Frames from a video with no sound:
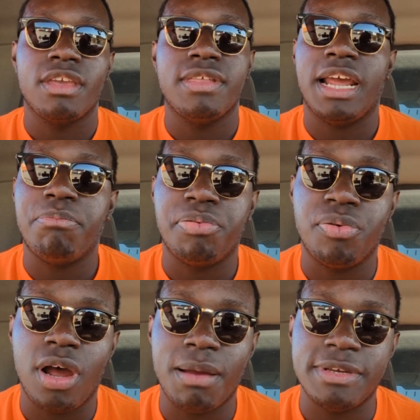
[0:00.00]
then I
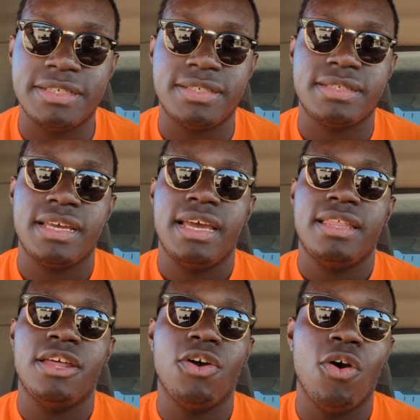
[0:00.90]
promise
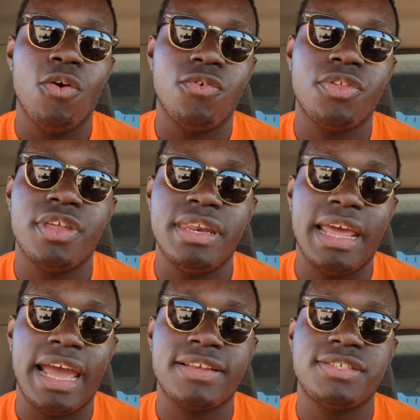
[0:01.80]
that over the
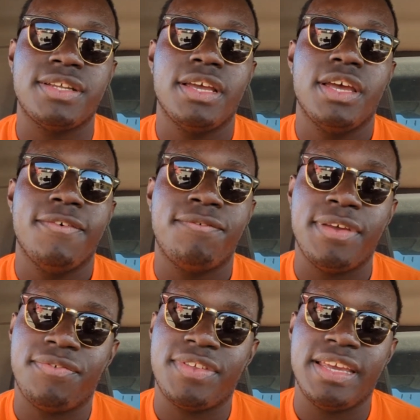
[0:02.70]
next
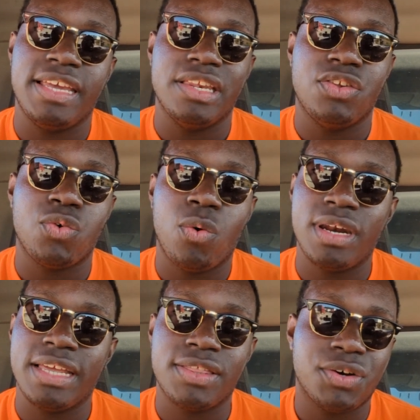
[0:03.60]
15,
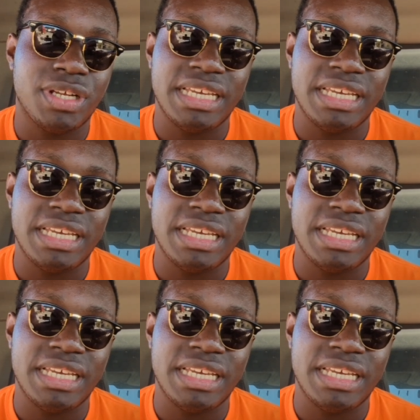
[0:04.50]
20, 30